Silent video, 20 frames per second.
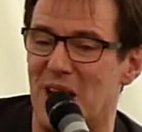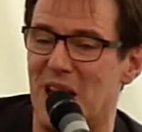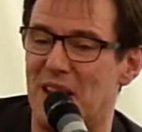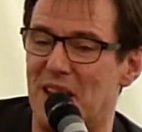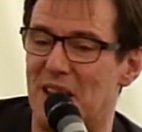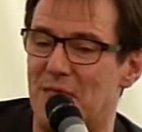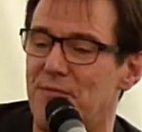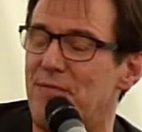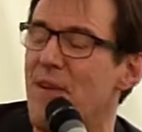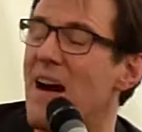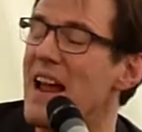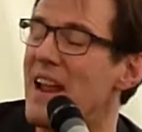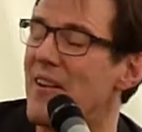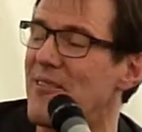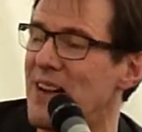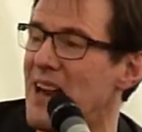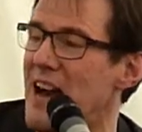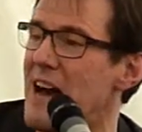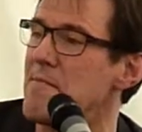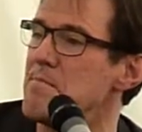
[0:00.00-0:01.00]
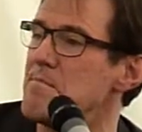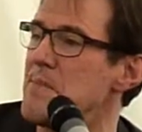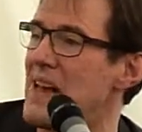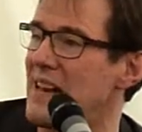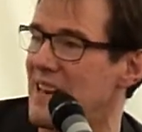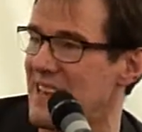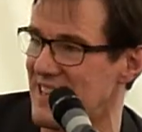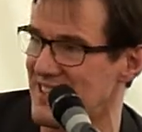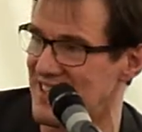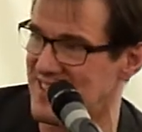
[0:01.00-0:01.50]
The fire in our
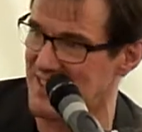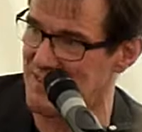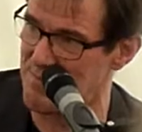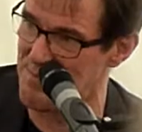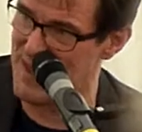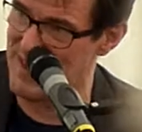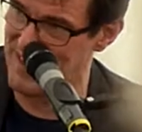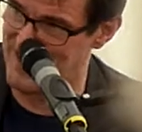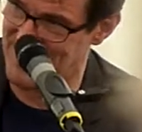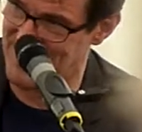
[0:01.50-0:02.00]
bellies had been